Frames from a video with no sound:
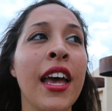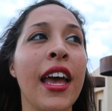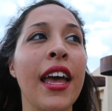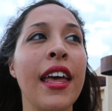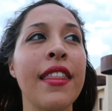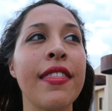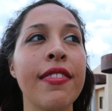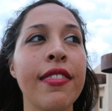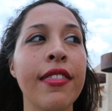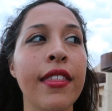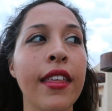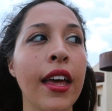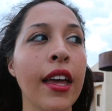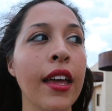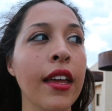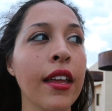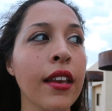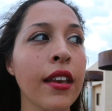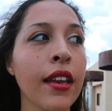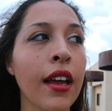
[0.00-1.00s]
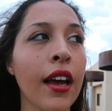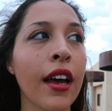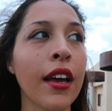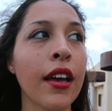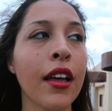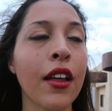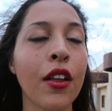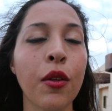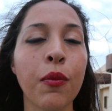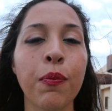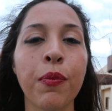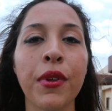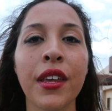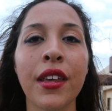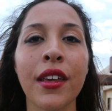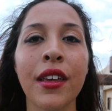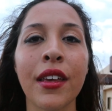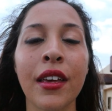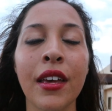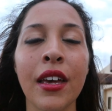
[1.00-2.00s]
And then I'll
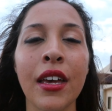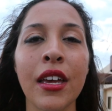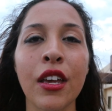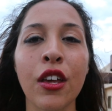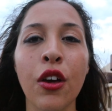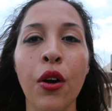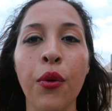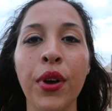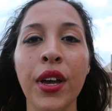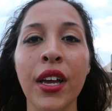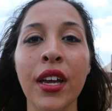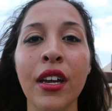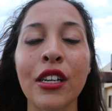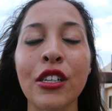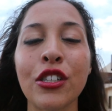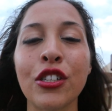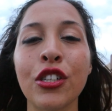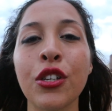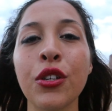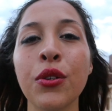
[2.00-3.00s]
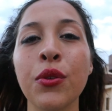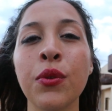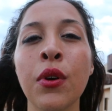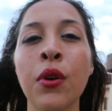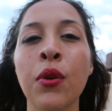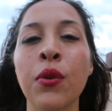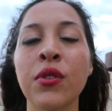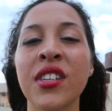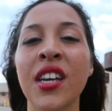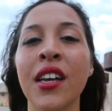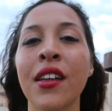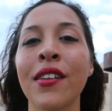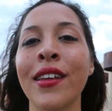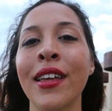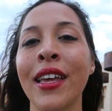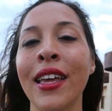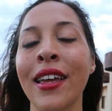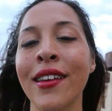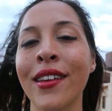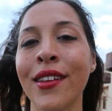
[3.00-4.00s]
be going to Hotel
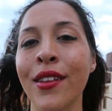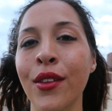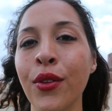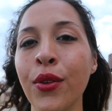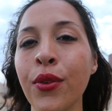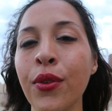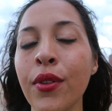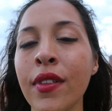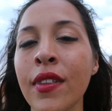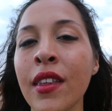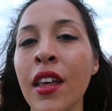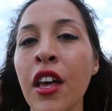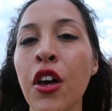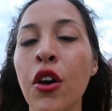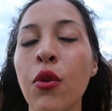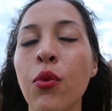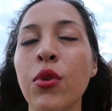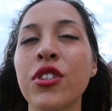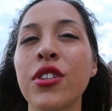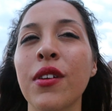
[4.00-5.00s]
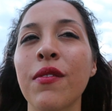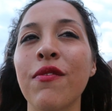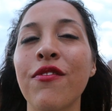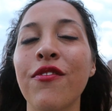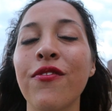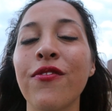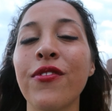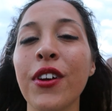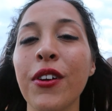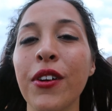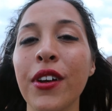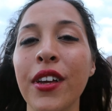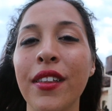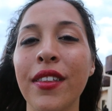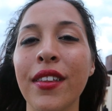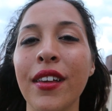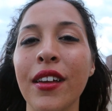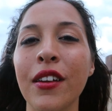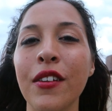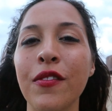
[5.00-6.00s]
Andaluz, which I'm very
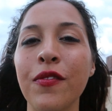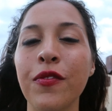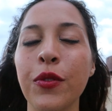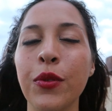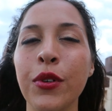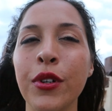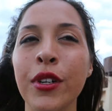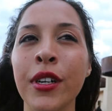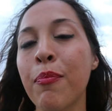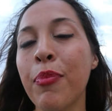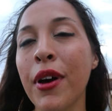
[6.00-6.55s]
excited for.